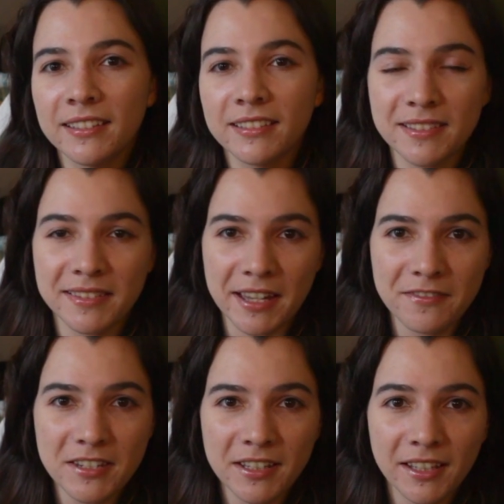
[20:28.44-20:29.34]
to
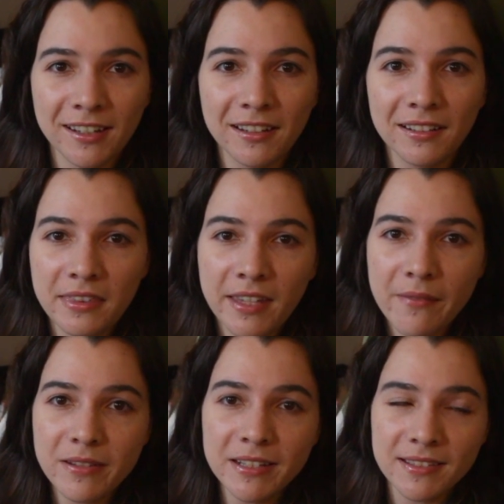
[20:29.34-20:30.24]
safety gear, the
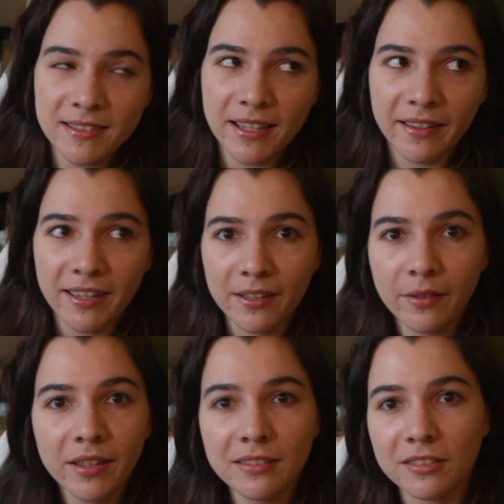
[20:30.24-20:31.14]
evidence that
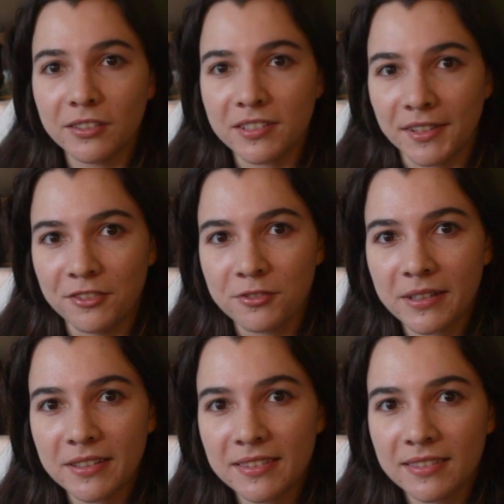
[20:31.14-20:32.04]
Heelys are
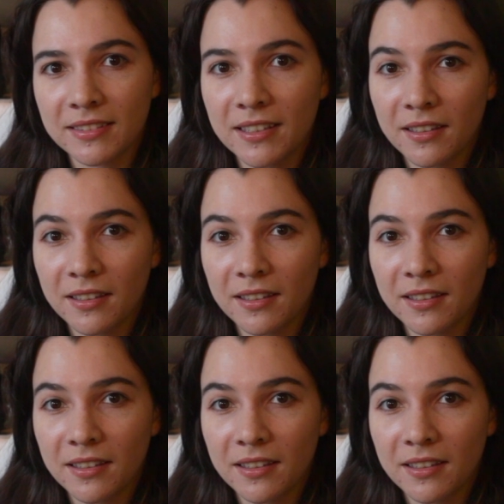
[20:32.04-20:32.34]
dangerous